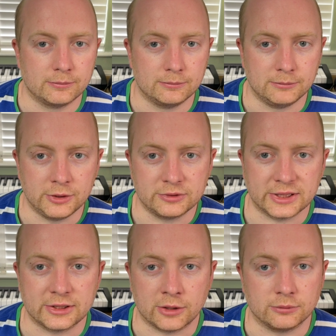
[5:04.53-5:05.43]

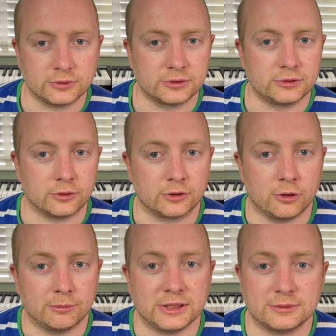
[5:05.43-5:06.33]

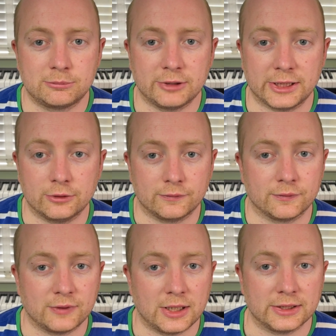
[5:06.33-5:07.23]
Musicnotes.com is pretty good for
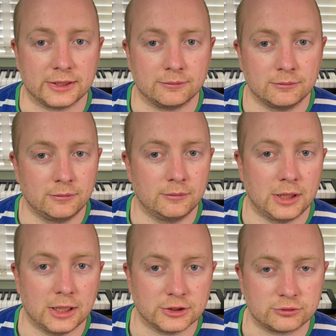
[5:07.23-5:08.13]
finding
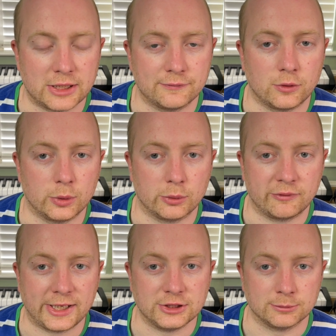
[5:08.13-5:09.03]
straightforward
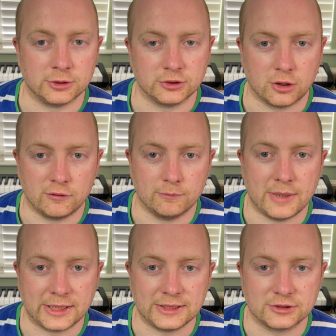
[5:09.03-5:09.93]
arrangements of
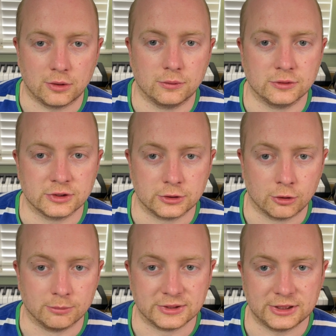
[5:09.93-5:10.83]
many songs and
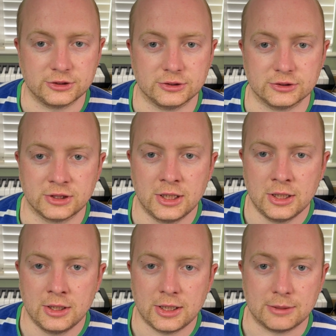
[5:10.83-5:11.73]
compositions
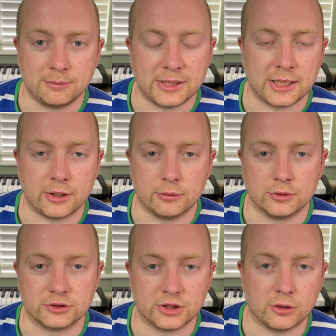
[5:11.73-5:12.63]
in piano
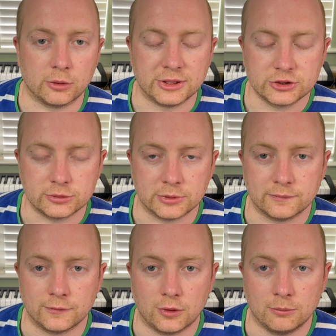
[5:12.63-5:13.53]
or solo
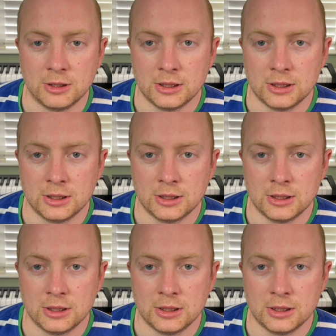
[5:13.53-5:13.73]
instrument form.